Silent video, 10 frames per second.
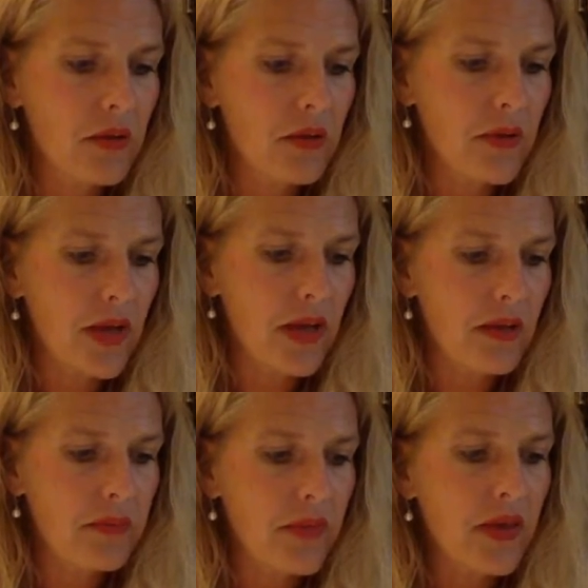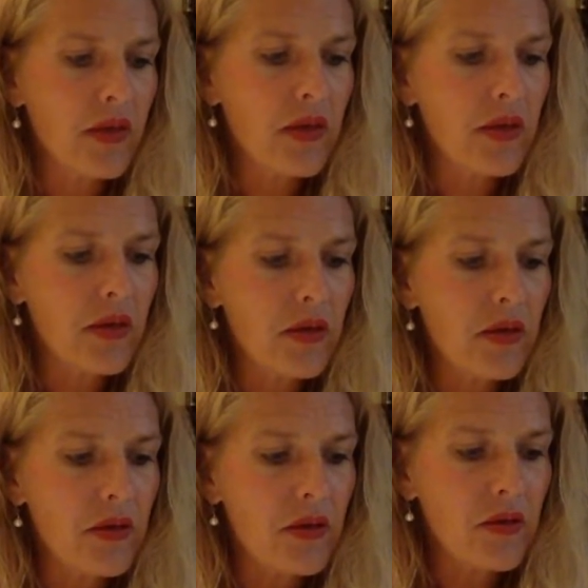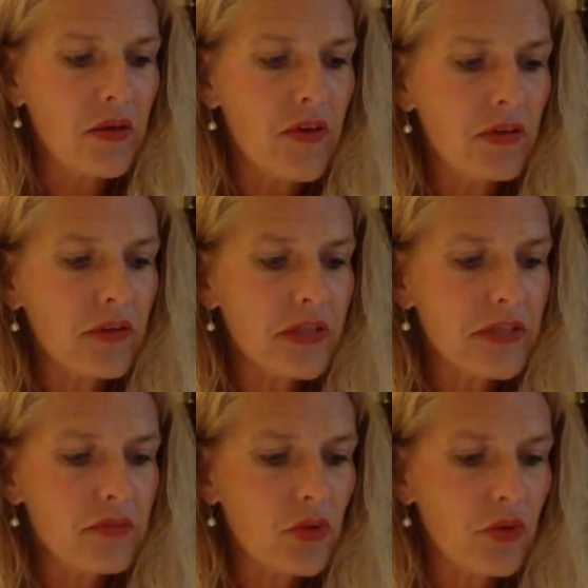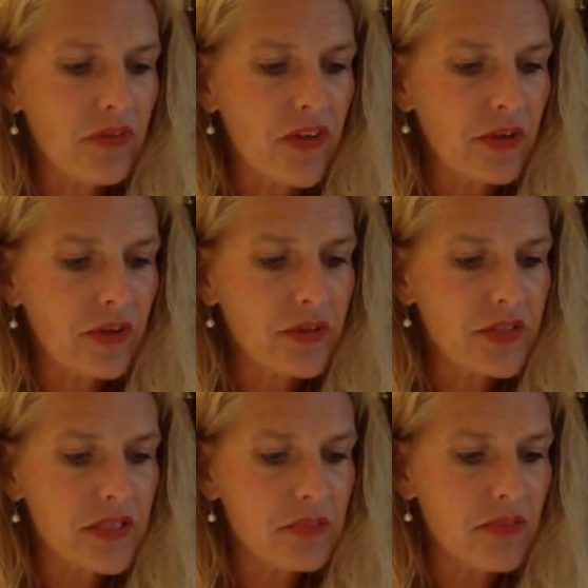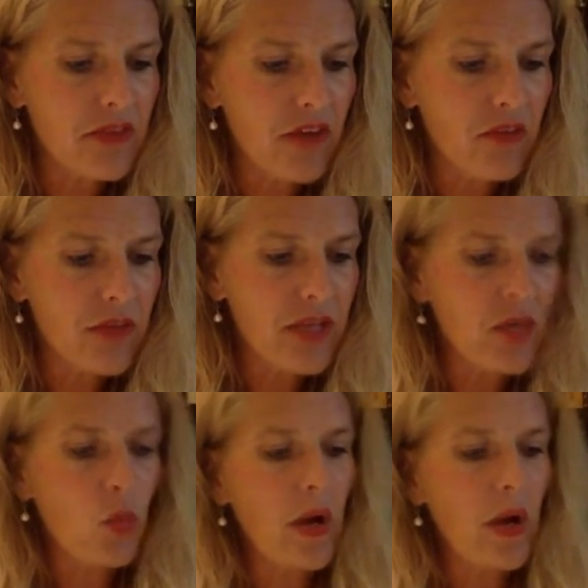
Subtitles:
Okay. Federalism, or a federal system of government,